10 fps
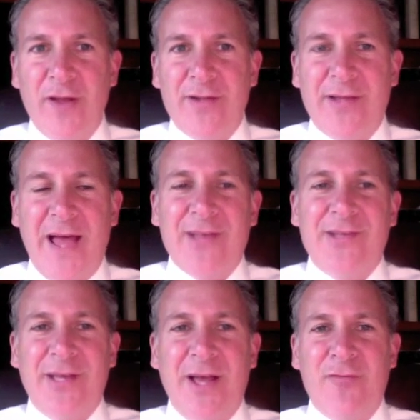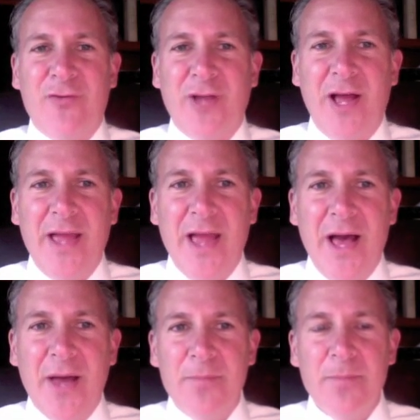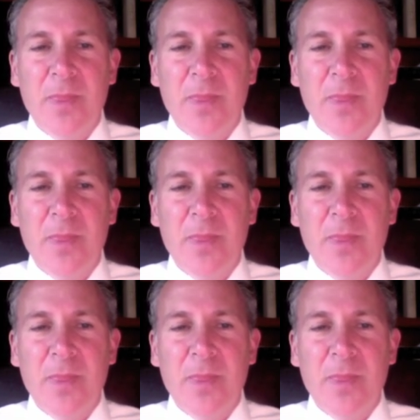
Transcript: Fantastic effort, Diane.